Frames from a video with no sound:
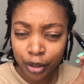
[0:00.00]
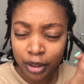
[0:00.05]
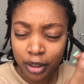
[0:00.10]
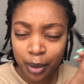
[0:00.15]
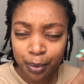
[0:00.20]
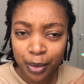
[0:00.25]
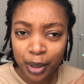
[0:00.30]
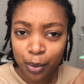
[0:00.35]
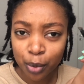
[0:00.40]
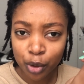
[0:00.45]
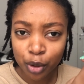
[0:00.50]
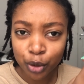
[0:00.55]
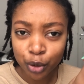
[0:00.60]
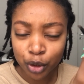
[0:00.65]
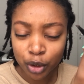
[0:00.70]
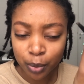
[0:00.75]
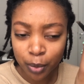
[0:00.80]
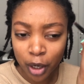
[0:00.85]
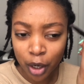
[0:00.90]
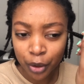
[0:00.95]
Some people
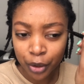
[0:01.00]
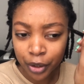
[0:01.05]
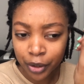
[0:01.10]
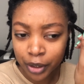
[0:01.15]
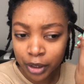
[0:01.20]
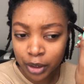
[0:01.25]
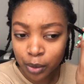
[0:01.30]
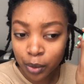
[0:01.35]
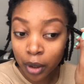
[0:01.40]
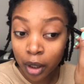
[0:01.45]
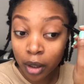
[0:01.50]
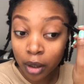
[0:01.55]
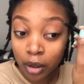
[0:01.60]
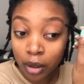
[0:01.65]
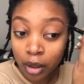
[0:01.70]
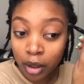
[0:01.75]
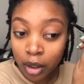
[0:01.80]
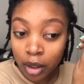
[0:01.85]
use powder as well.